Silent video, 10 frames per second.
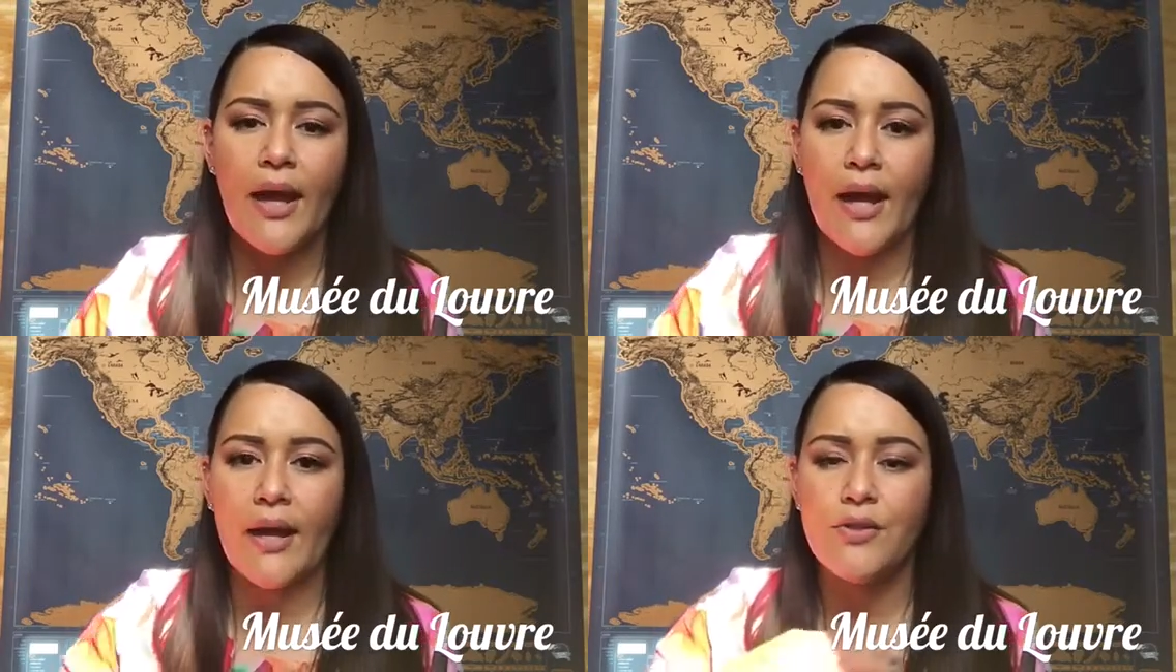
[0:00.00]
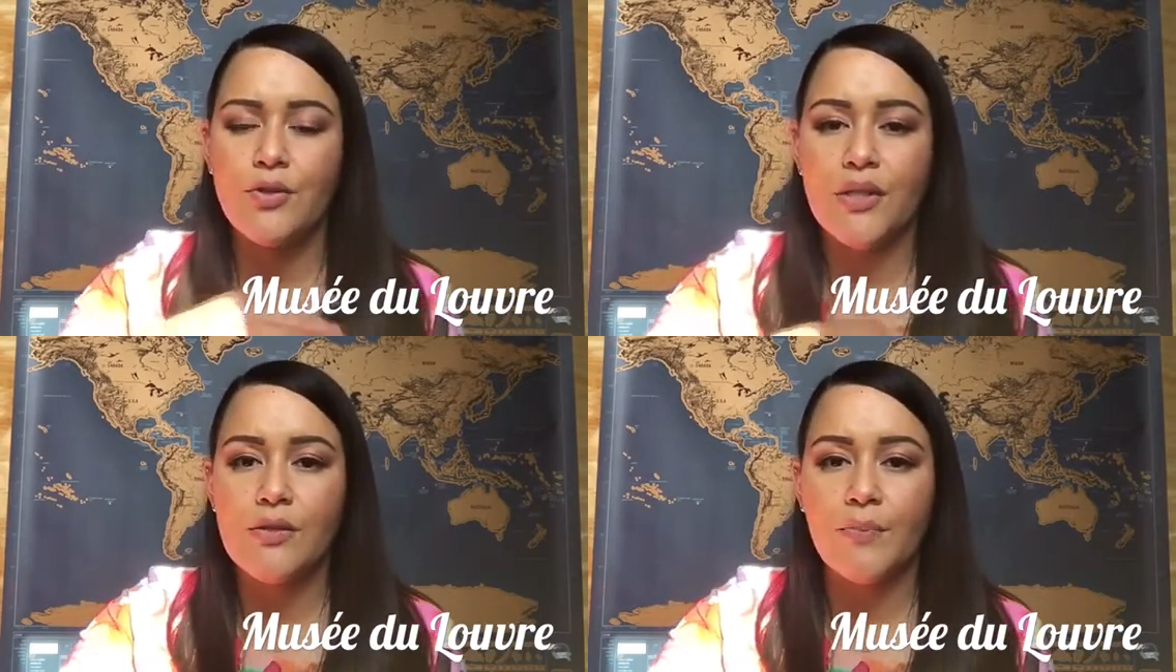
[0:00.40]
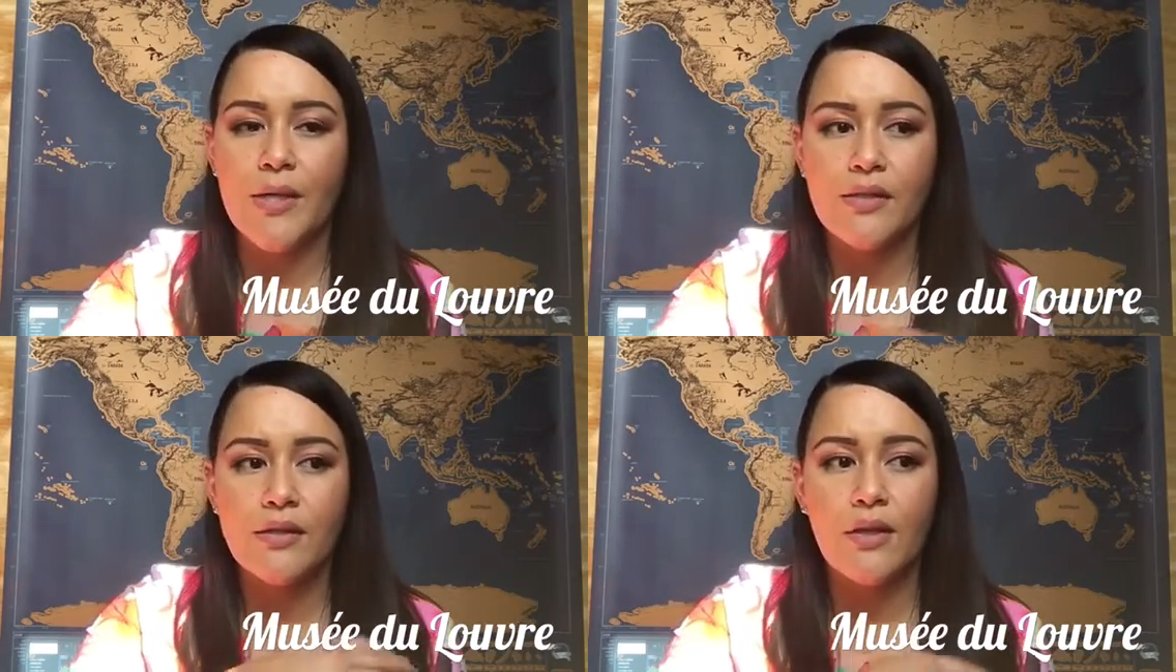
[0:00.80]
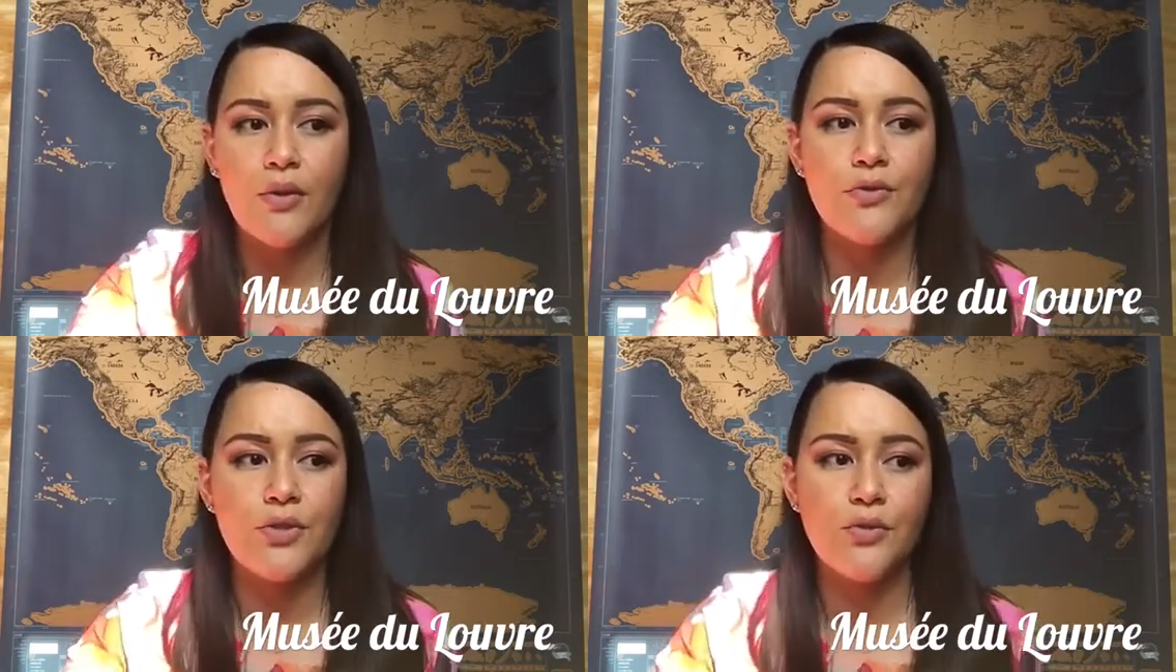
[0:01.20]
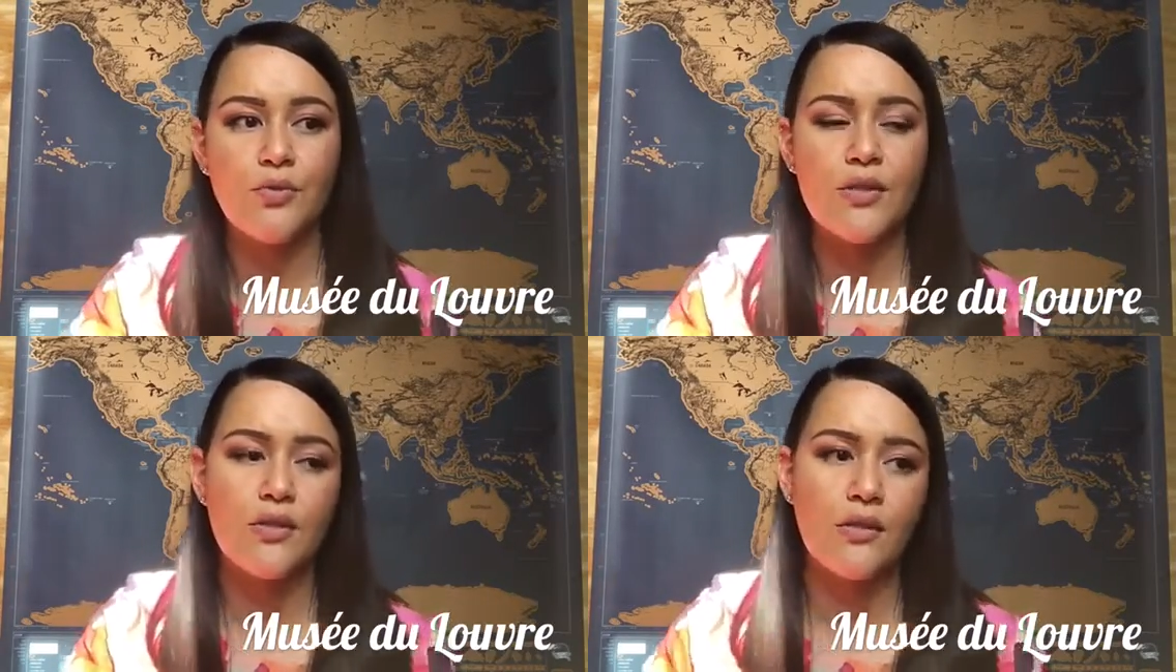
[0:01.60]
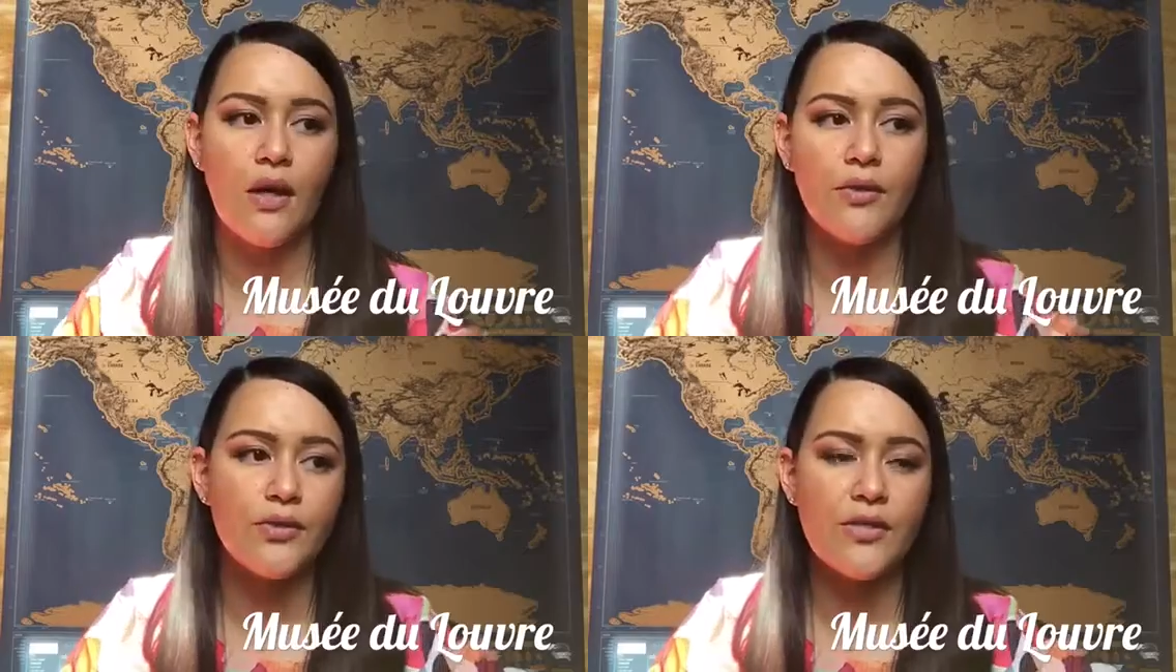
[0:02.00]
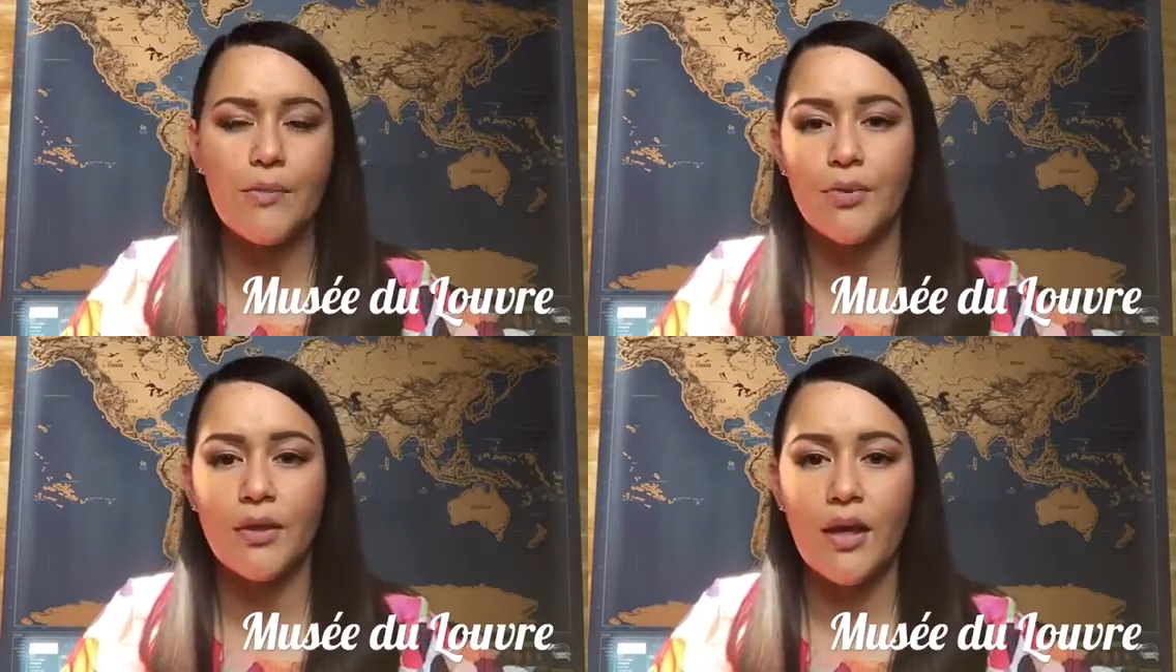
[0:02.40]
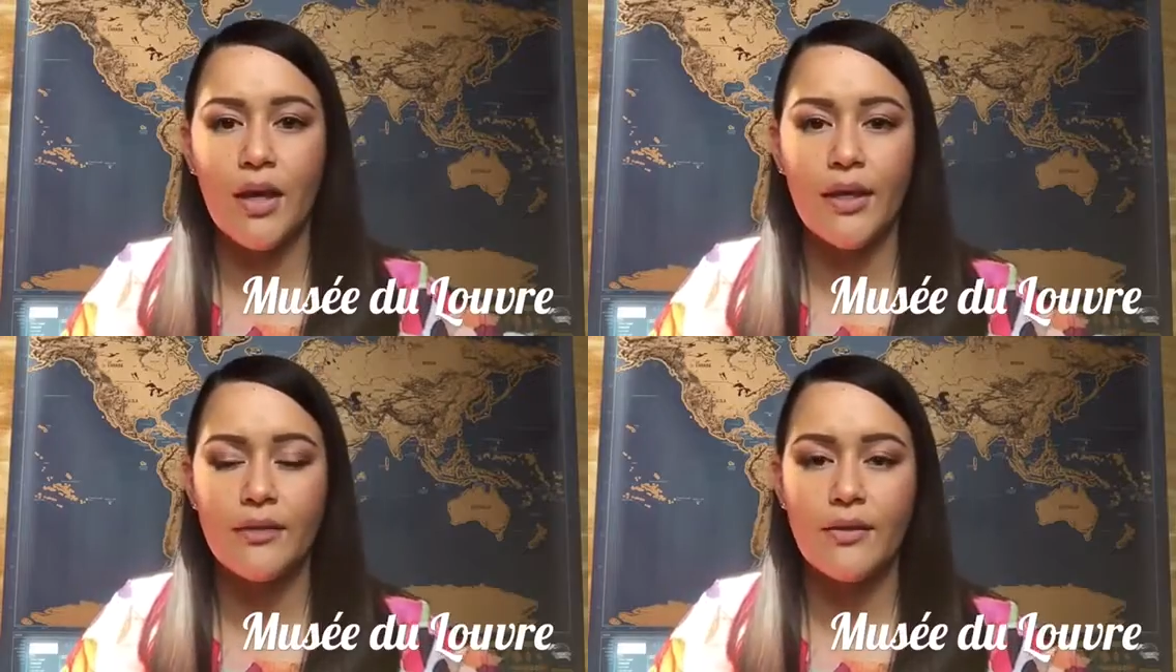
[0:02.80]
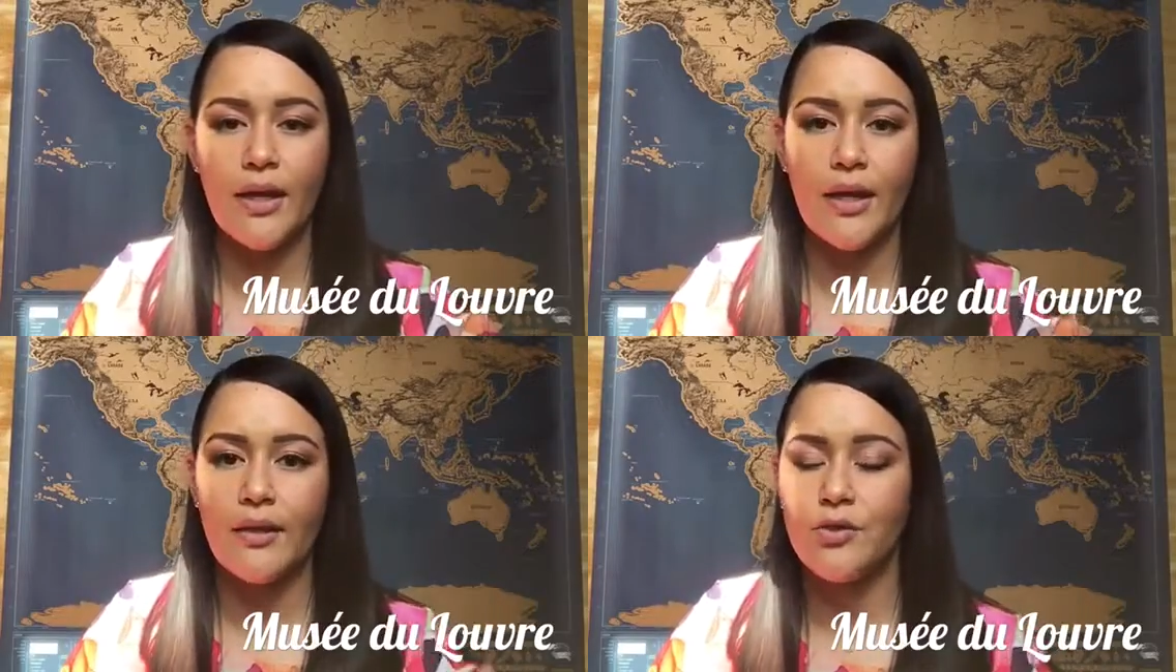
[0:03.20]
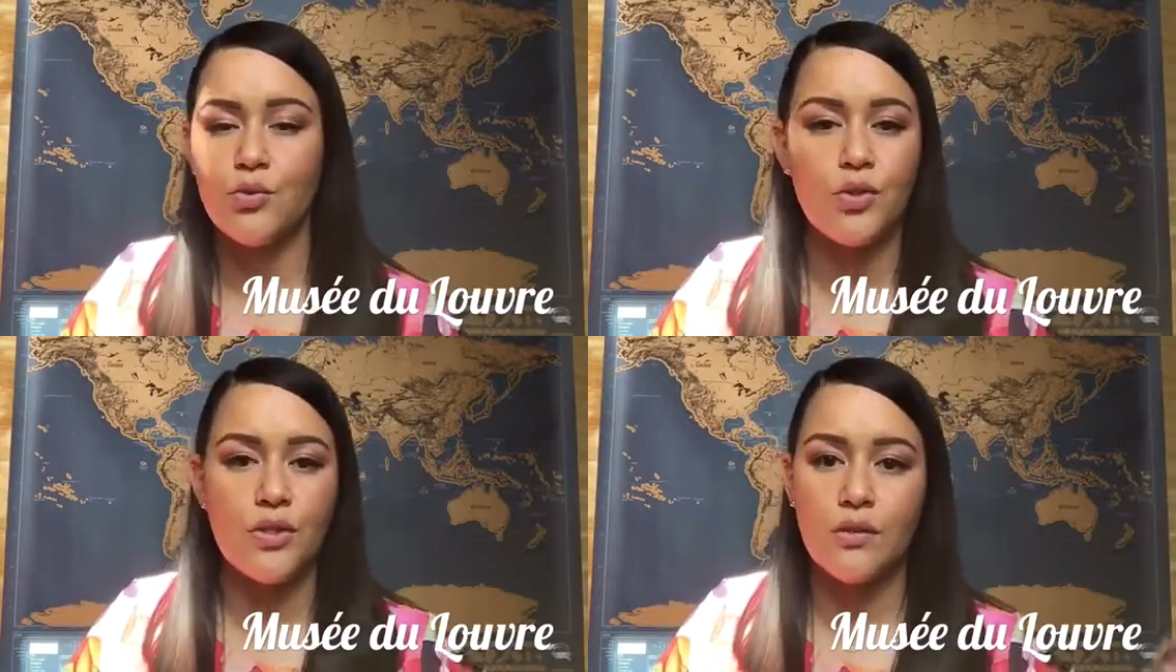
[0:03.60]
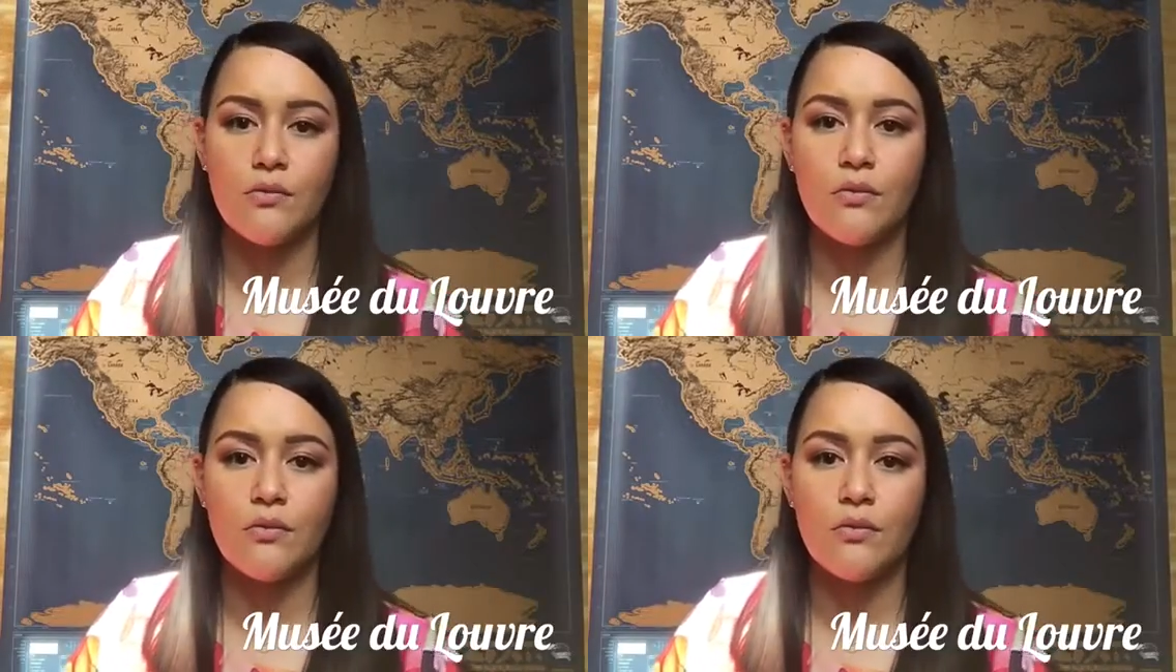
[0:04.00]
and you get to basically go to this other separate line, and you just,